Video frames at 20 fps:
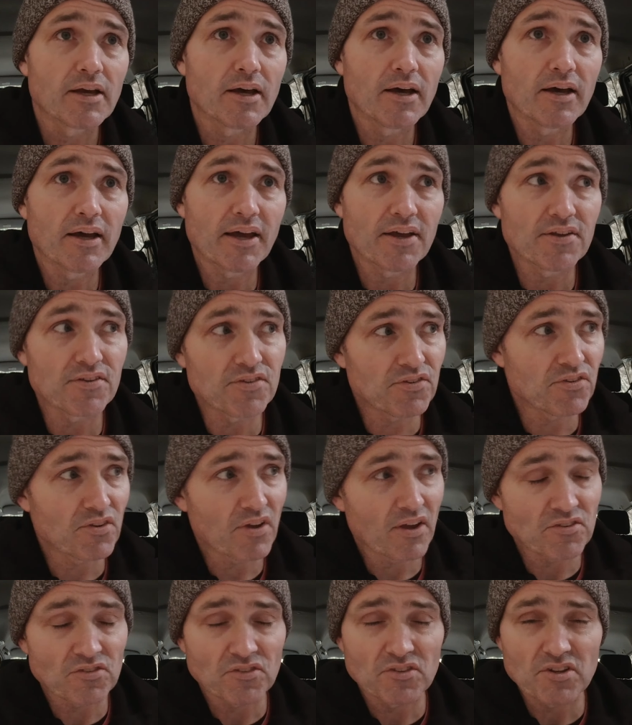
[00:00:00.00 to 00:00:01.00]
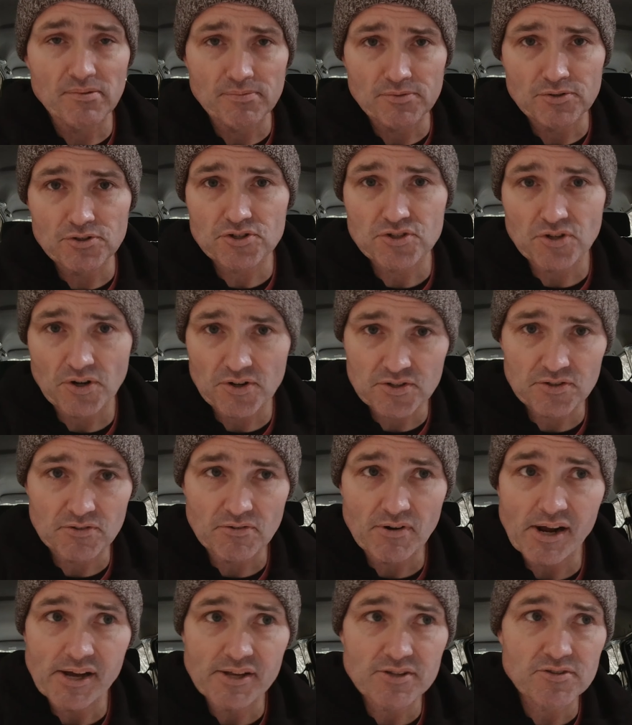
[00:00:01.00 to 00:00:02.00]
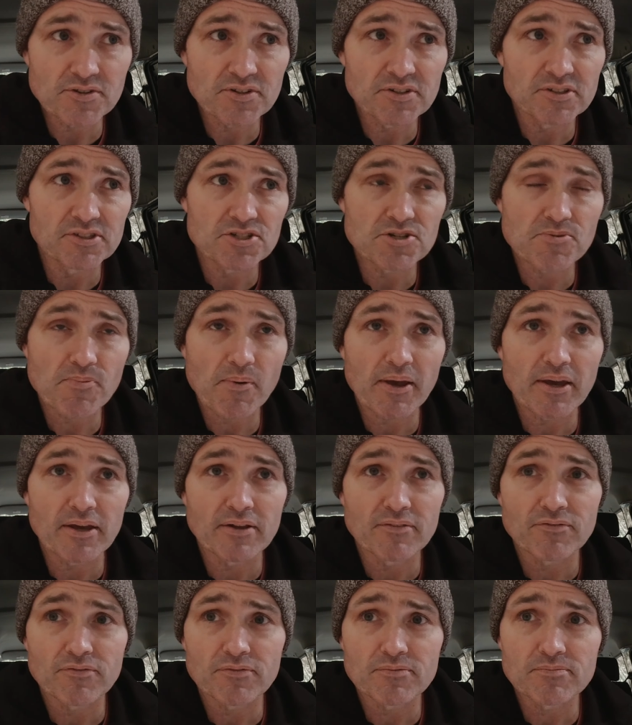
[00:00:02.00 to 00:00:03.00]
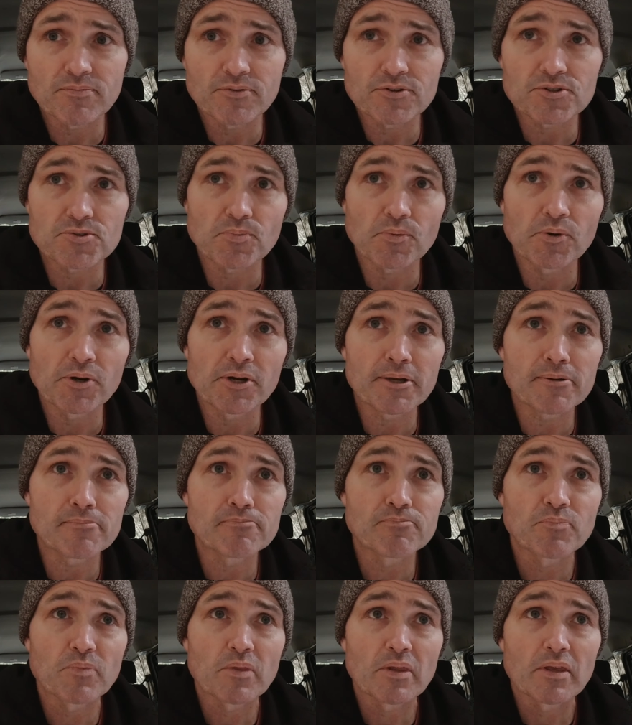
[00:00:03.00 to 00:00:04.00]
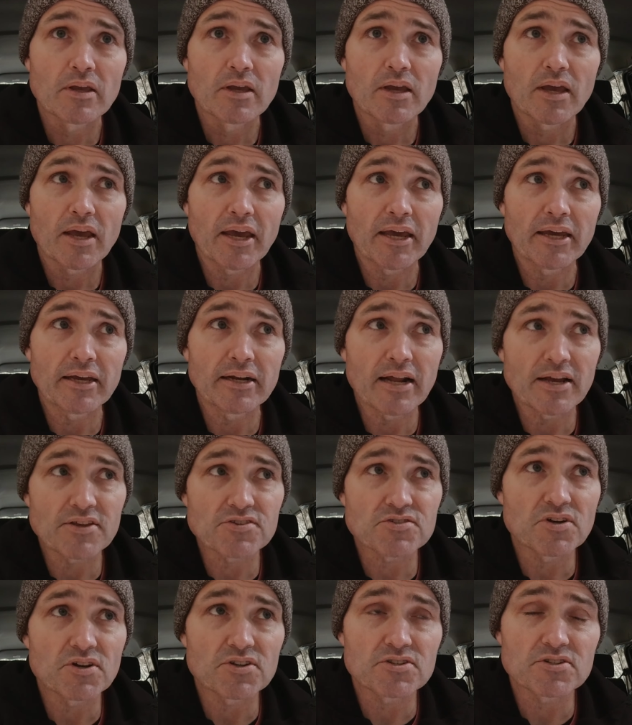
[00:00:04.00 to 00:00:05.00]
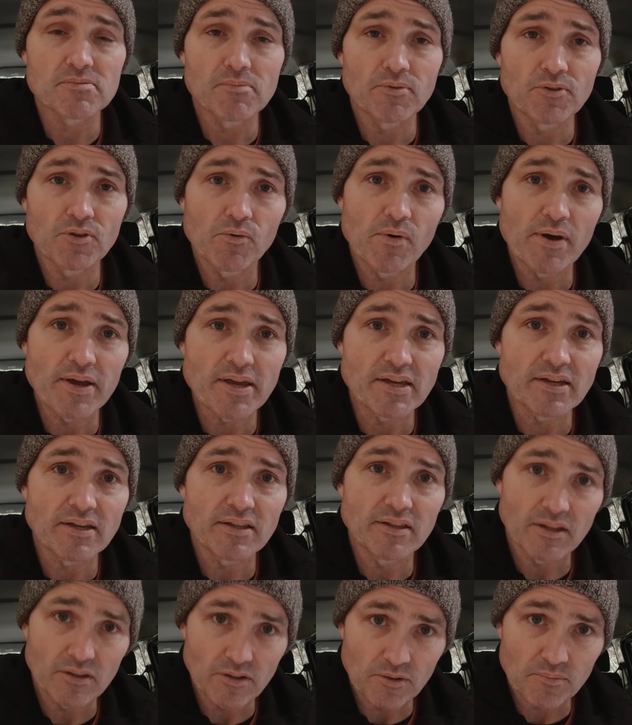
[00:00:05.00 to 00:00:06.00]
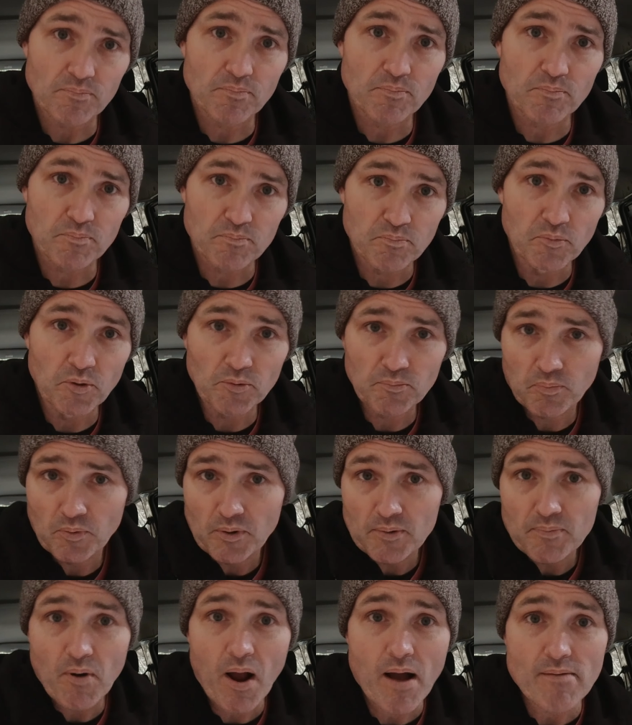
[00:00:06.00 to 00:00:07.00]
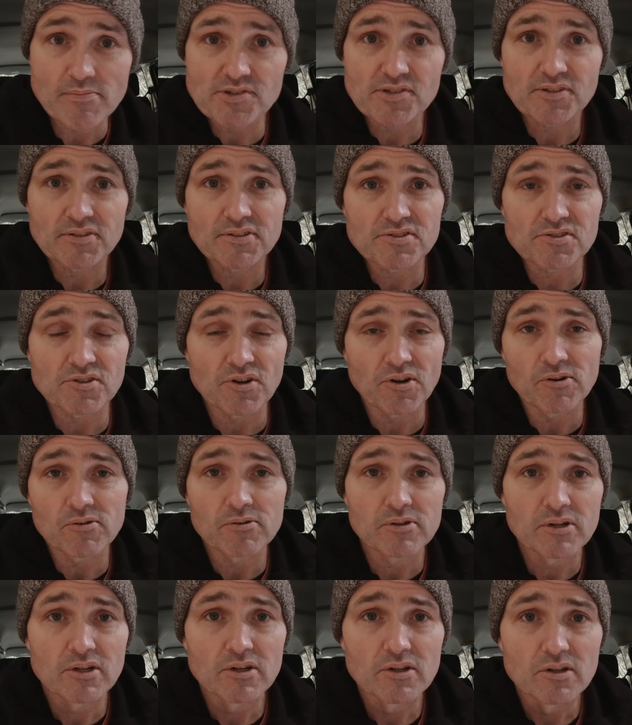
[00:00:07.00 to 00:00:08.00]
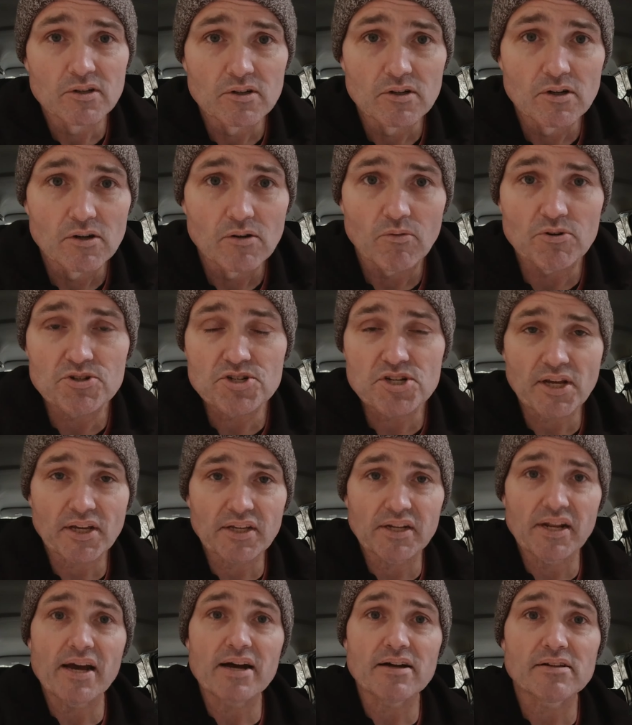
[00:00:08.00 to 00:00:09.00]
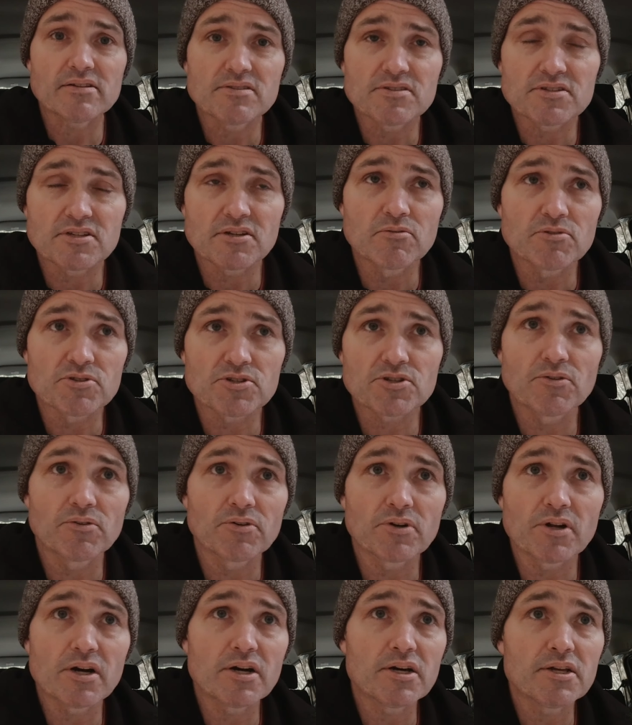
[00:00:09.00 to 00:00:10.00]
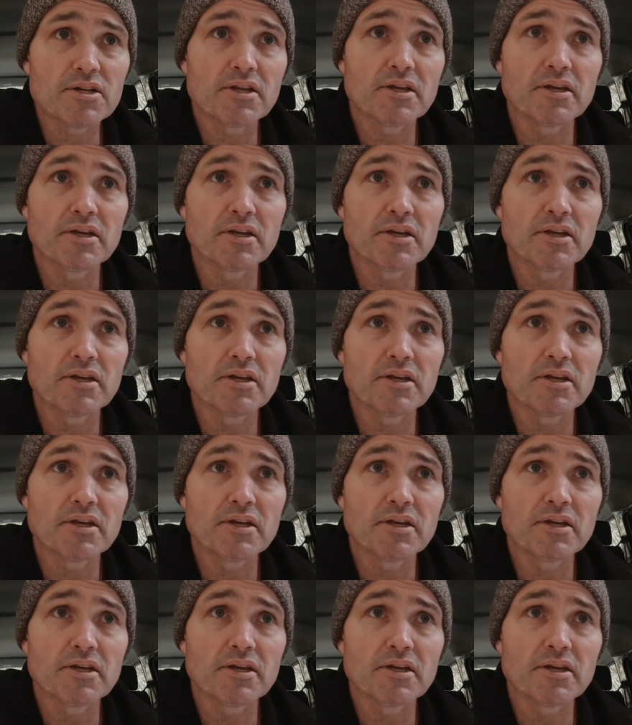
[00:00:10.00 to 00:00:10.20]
as the temperature starts to rise here in Japan for spring. And I saw some on the way in that looked pretty promising, so we'll check it out and see what's going on,